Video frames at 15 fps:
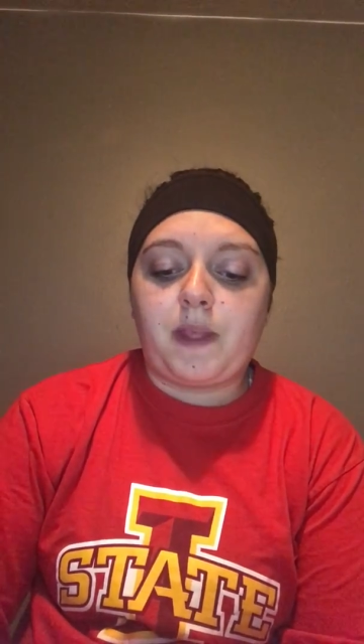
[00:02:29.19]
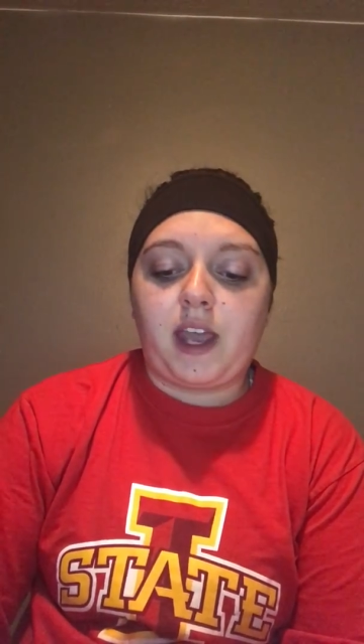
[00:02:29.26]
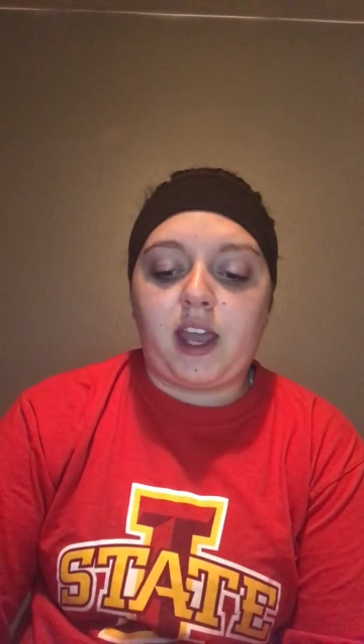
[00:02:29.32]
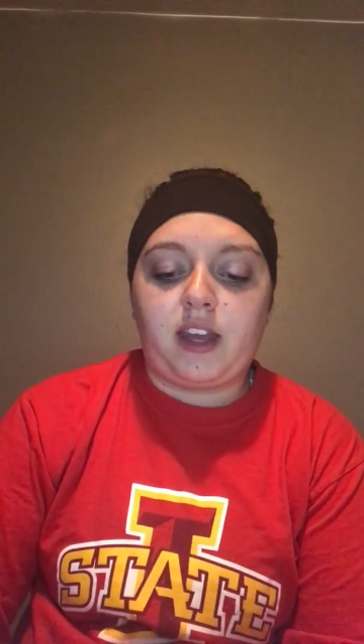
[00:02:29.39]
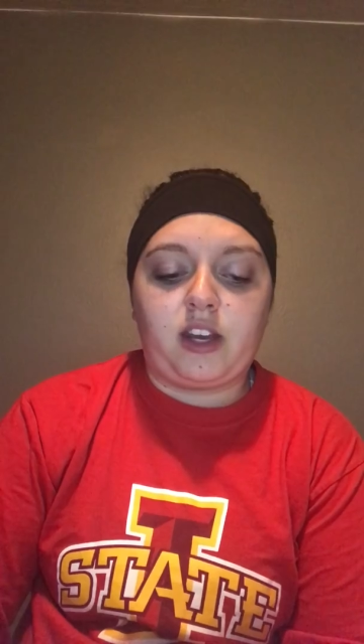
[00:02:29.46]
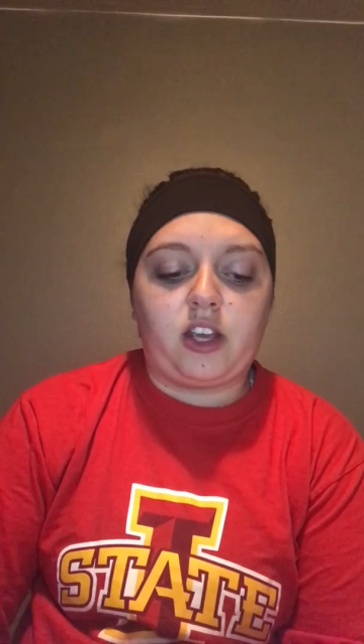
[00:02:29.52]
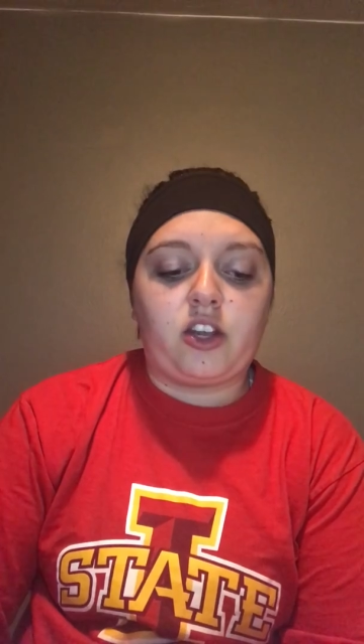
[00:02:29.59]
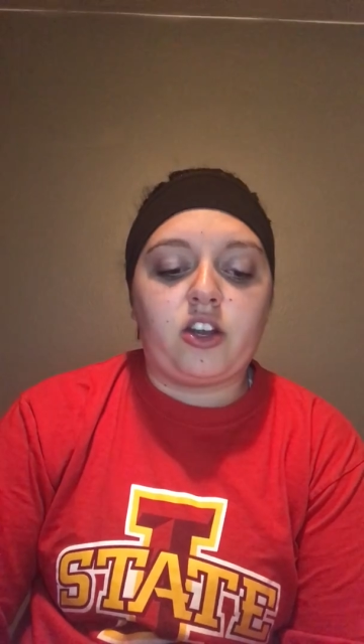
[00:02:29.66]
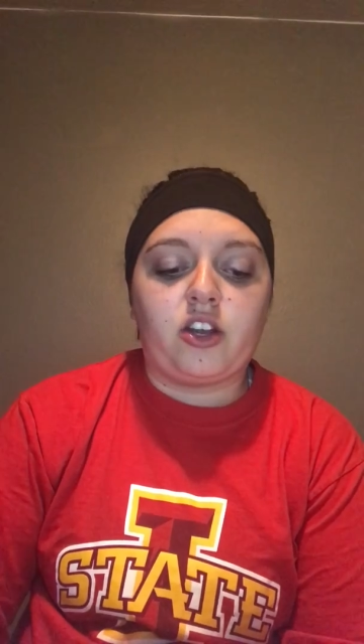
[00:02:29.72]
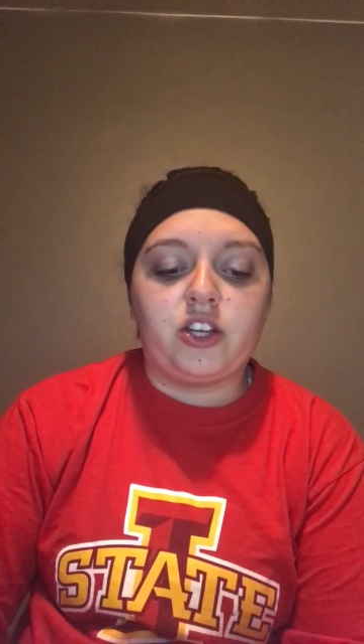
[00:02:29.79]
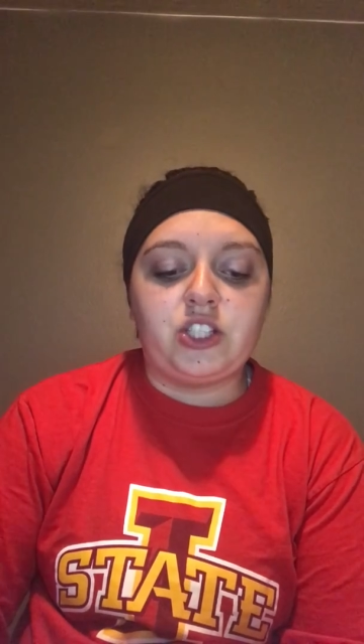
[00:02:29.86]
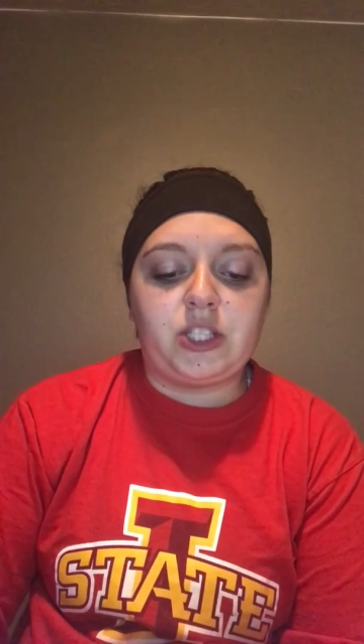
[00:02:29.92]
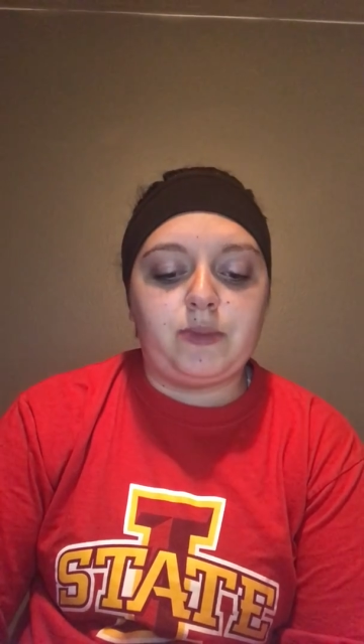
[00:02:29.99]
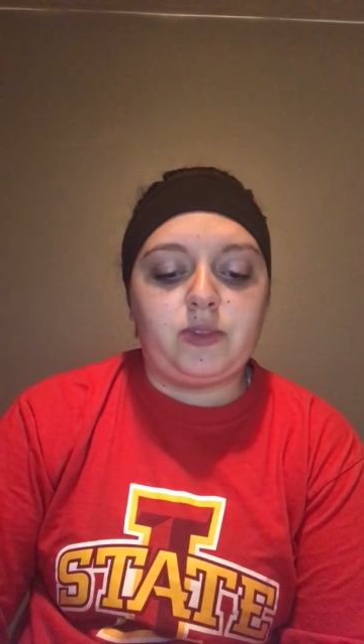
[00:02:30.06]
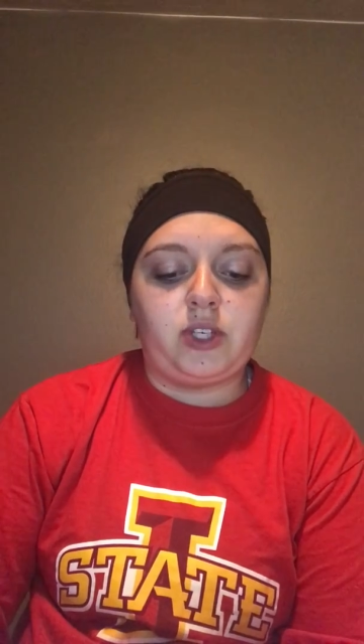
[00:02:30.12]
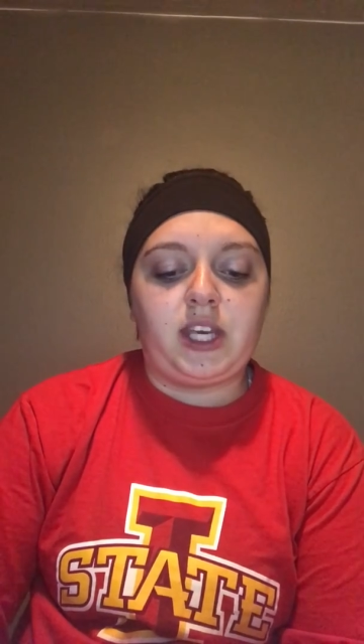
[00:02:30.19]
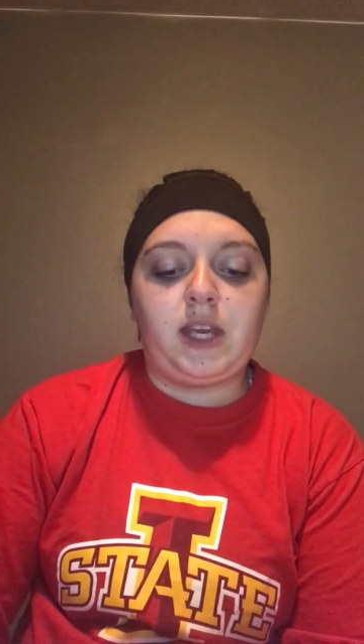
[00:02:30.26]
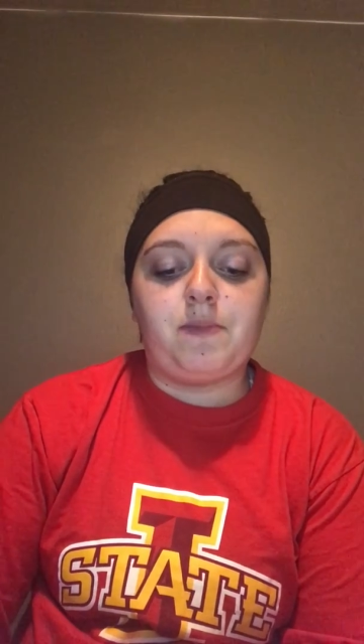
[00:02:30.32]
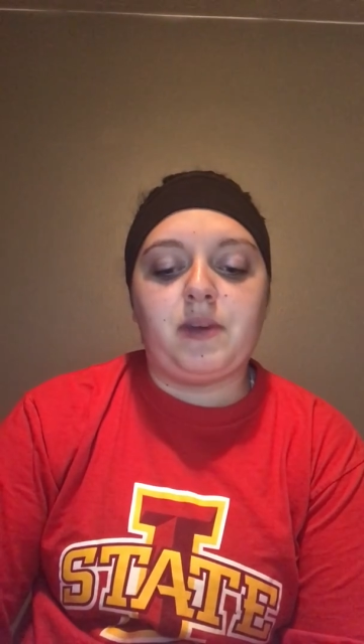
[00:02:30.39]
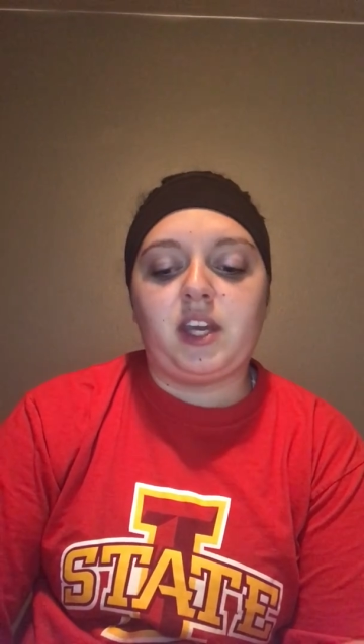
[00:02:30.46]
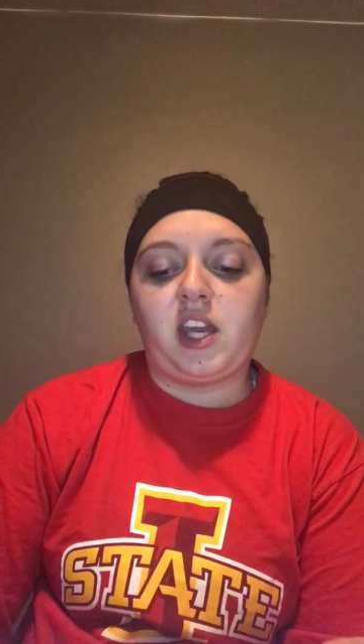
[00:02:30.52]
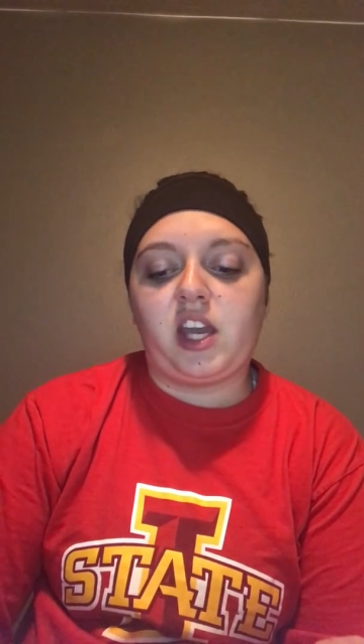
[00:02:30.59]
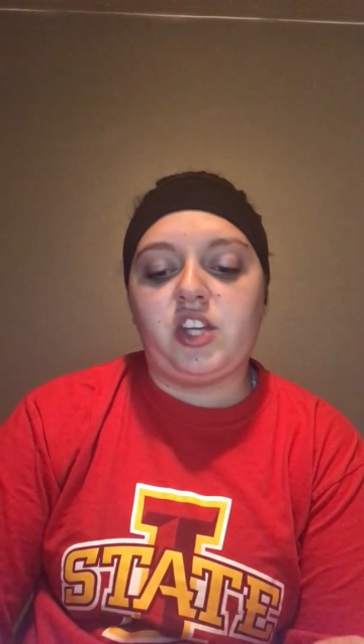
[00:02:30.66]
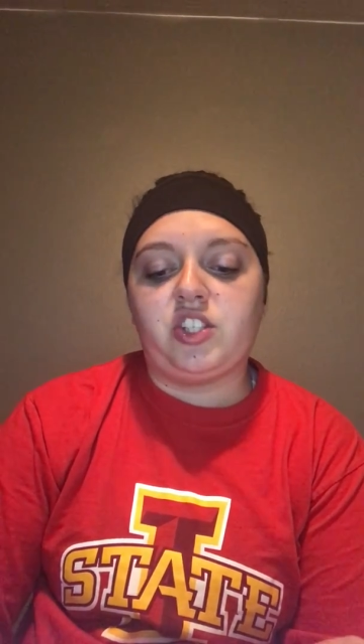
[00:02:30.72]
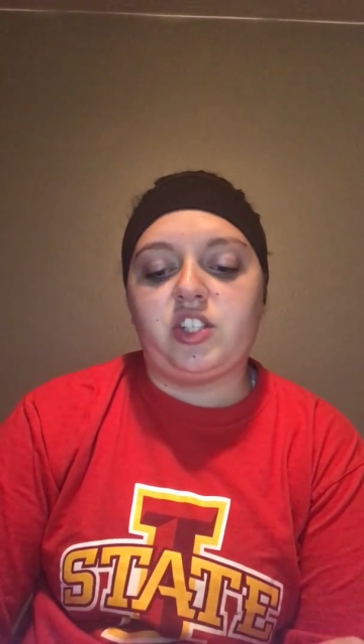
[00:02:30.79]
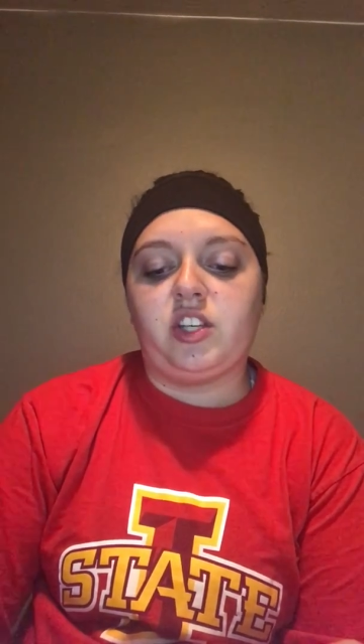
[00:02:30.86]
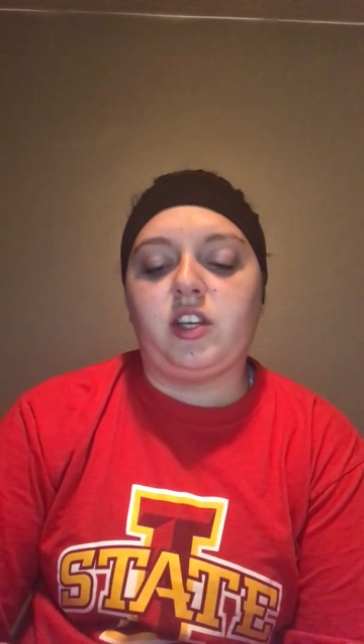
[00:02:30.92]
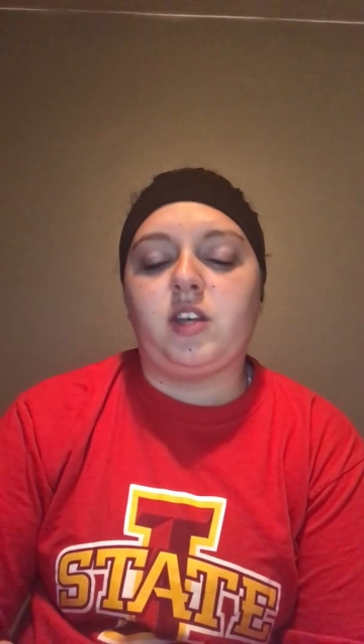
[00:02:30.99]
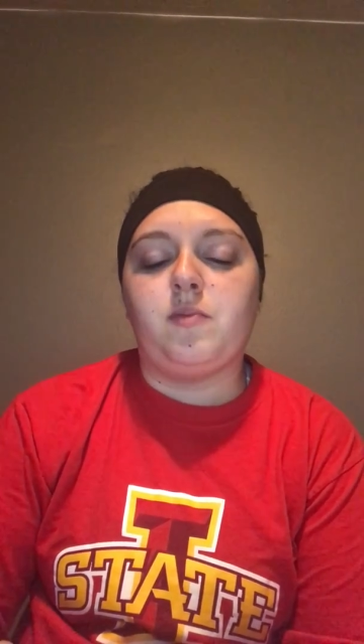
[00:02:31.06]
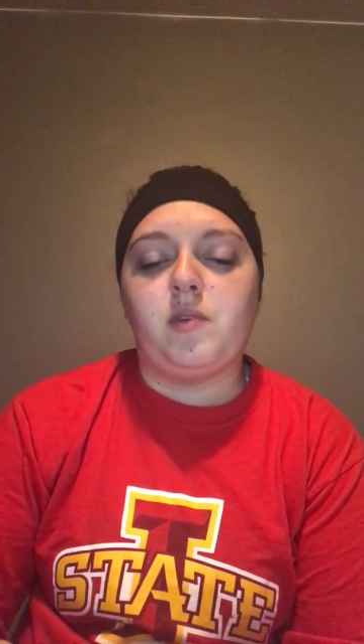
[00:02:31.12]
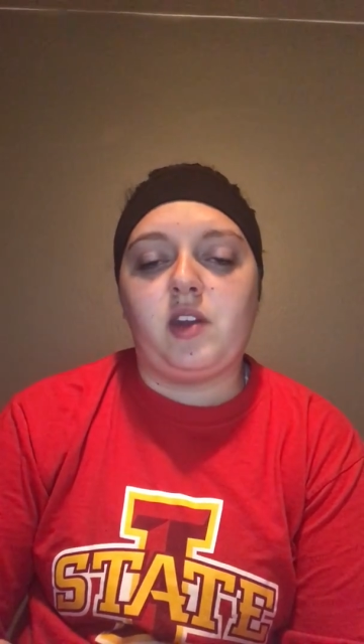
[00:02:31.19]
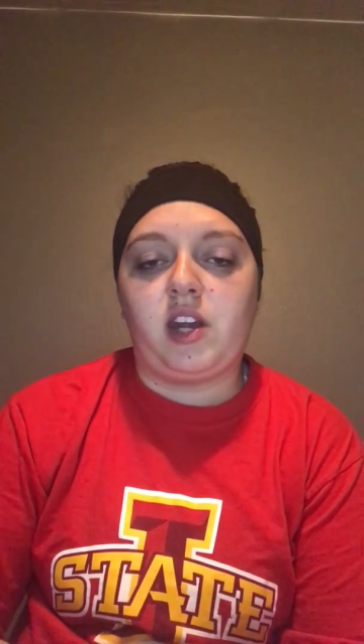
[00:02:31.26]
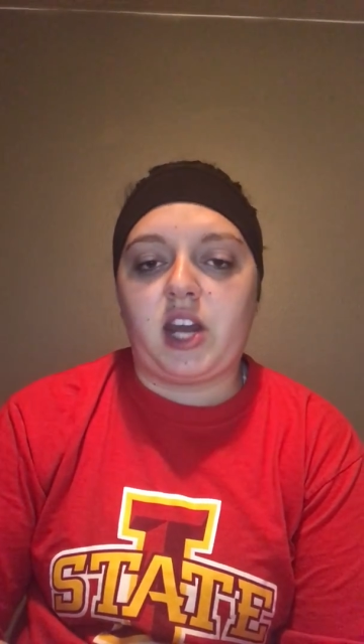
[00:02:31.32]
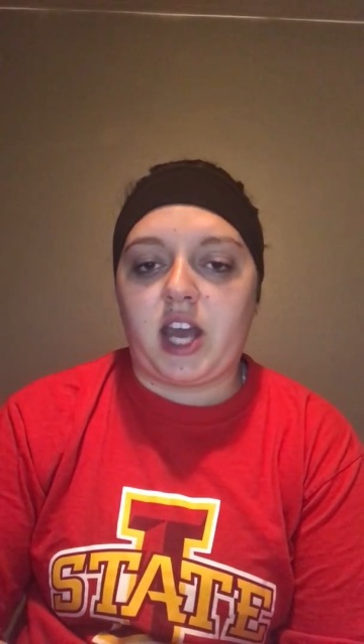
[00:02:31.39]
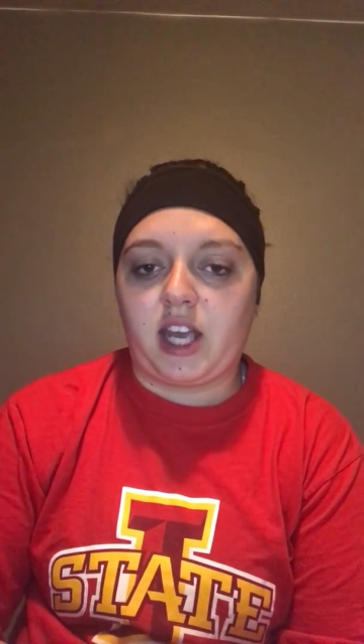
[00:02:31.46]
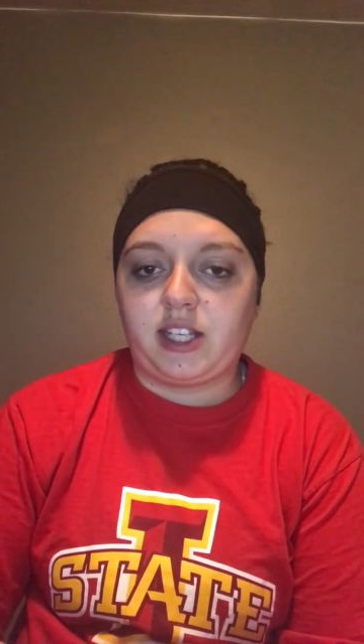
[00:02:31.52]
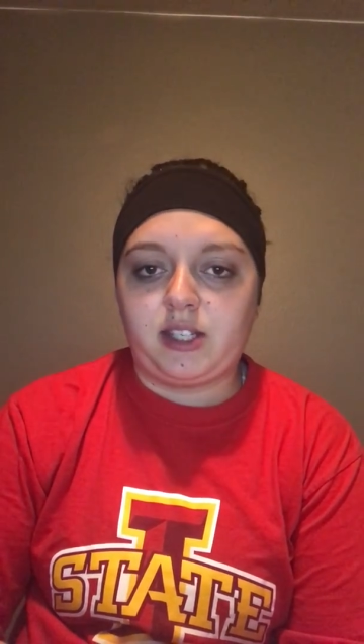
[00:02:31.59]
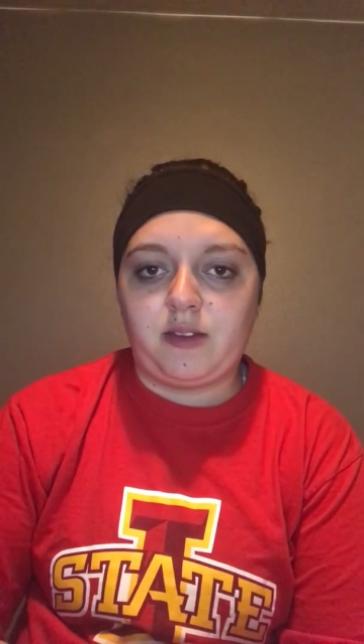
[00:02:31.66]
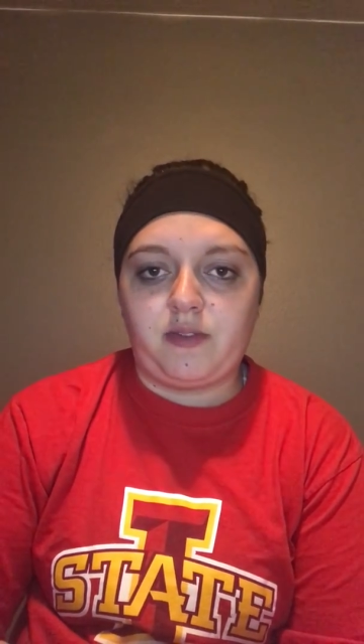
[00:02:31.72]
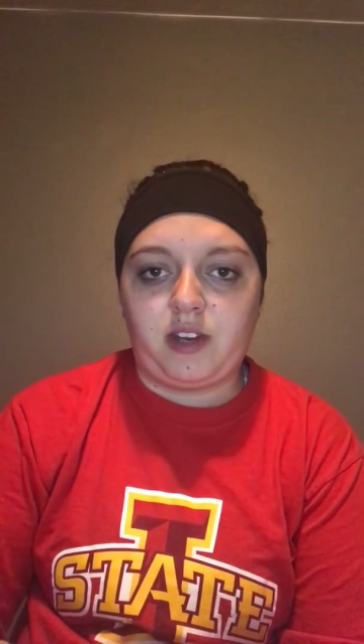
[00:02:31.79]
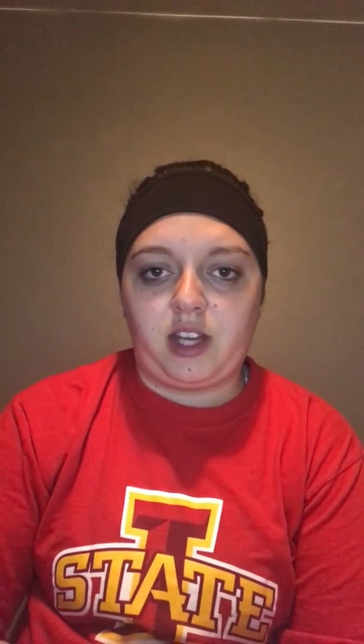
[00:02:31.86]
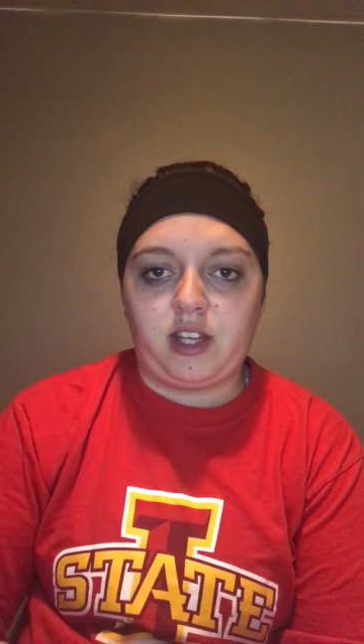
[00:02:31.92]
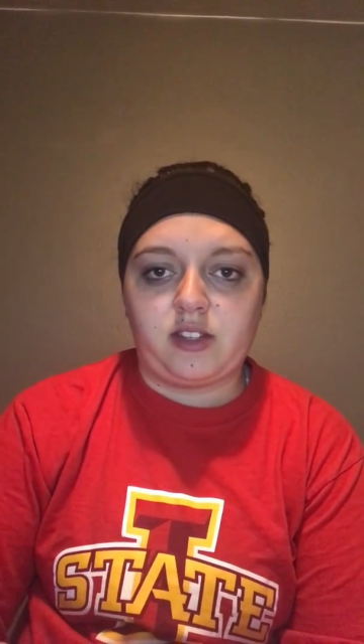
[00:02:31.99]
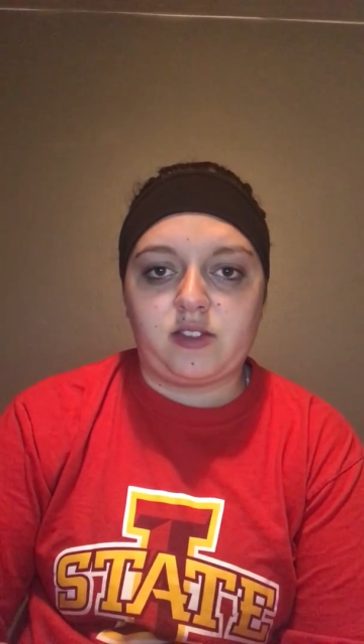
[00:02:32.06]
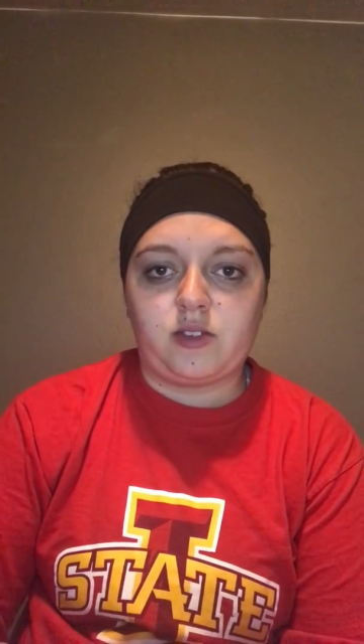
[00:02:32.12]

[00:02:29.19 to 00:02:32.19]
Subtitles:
and encourage them to keep engaging in community activities